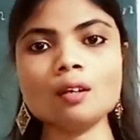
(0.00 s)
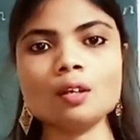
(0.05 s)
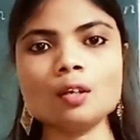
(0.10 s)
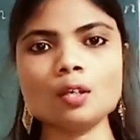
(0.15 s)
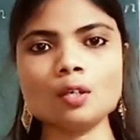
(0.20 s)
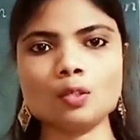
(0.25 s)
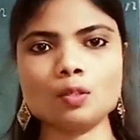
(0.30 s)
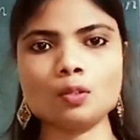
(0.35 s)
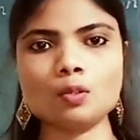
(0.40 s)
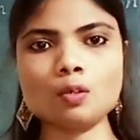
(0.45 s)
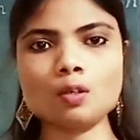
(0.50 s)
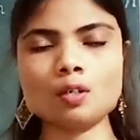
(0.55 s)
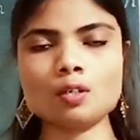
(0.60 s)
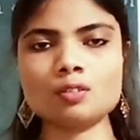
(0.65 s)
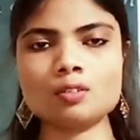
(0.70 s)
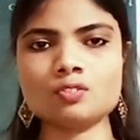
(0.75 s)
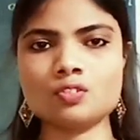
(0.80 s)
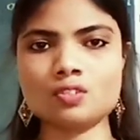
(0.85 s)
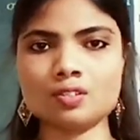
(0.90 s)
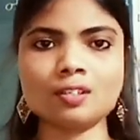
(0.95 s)
you are
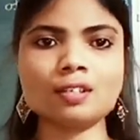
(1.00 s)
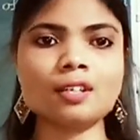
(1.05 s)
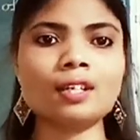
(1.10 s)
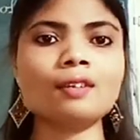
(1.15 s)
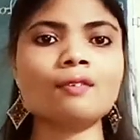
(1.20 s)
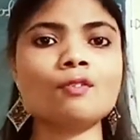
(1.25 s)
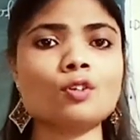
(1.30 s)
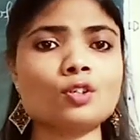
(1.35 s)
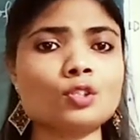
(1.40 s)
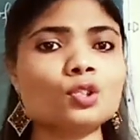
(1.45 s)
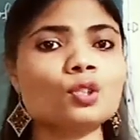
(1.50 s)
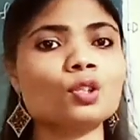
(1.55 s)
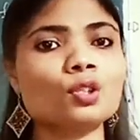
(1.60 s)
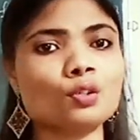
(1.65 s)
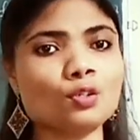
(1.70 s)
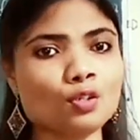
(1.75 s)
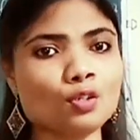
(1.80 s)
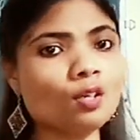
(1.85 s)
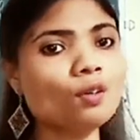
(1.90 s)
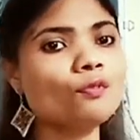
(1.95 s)
generally washing
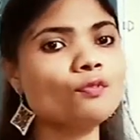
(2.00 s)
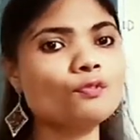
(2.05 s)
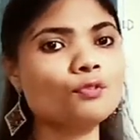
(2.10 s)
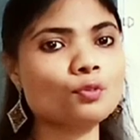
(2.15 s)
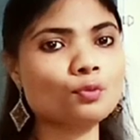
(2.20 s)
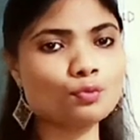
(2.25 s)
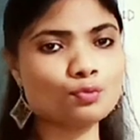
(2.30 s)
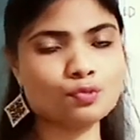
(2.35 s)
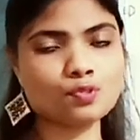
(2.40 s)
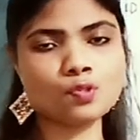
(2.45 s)
your fruits